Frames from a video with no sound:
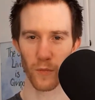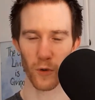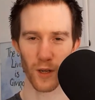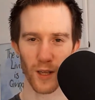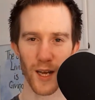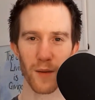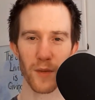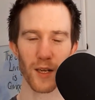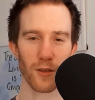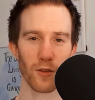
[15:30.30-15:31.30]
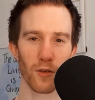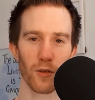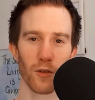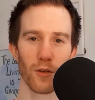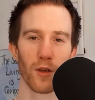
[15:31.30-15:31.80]
would allow me
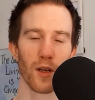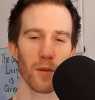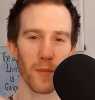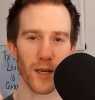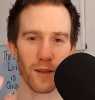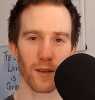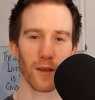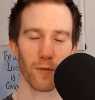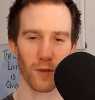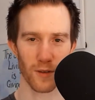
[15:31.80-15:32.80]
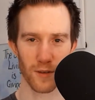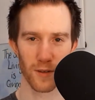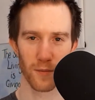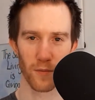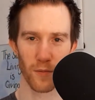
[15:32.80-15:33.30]
to make the
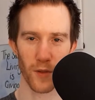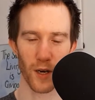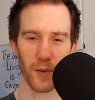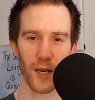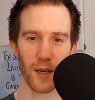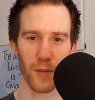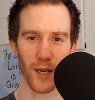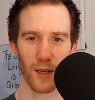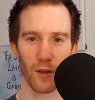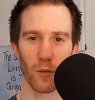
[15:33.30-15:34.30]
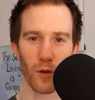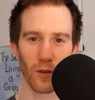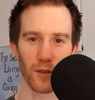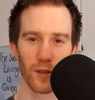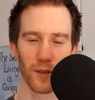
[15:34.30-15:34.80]
difference that I'm here to make in the
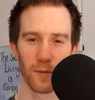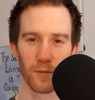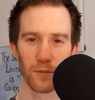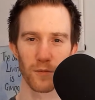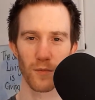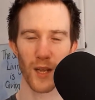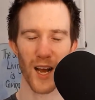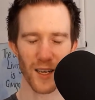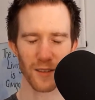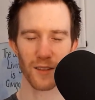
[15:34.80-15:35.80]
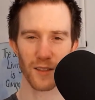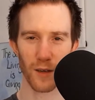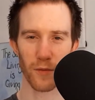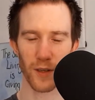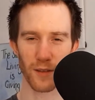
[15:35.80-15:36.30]
world? Ask
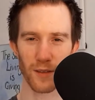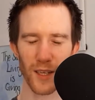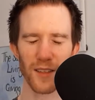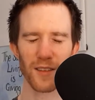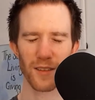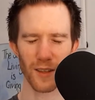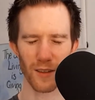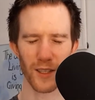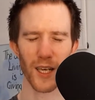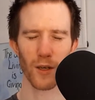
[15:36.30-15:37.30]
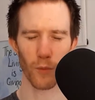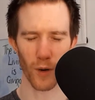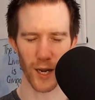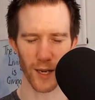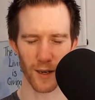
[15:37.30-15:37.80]
yourself this. Get still, get
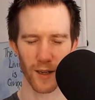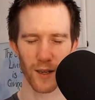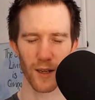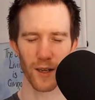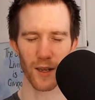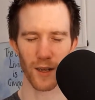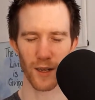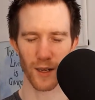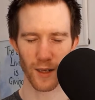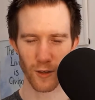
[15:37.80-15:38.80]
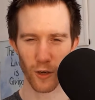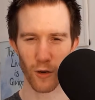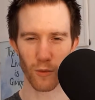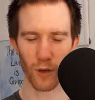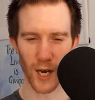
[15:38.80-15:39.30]
quiet.
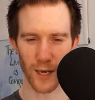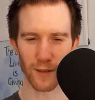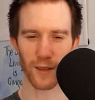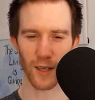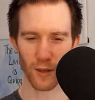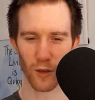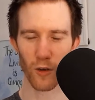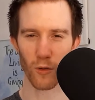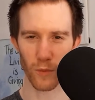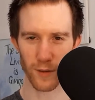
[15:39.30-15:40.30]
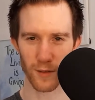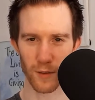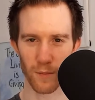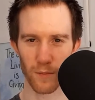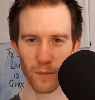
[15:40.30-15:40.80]
Internal guidance, internal
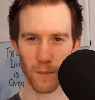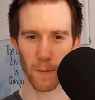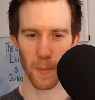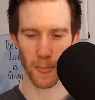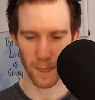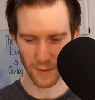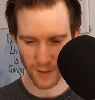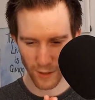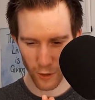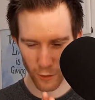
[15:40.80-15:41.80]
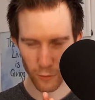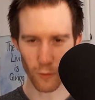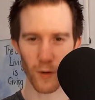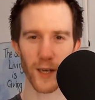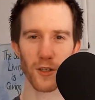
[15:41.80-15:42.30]
wisdom, this internal
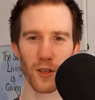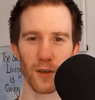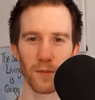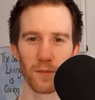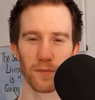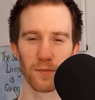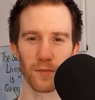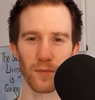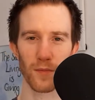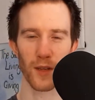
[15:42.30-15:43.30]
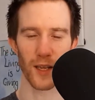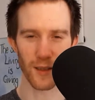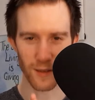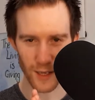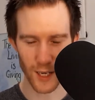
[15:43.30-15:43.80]
direction
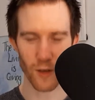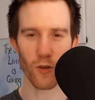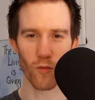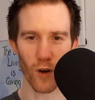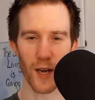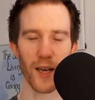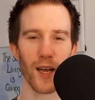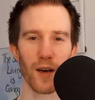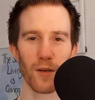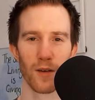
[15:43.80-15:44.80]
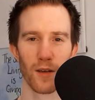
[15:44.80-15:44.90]
is in you right now.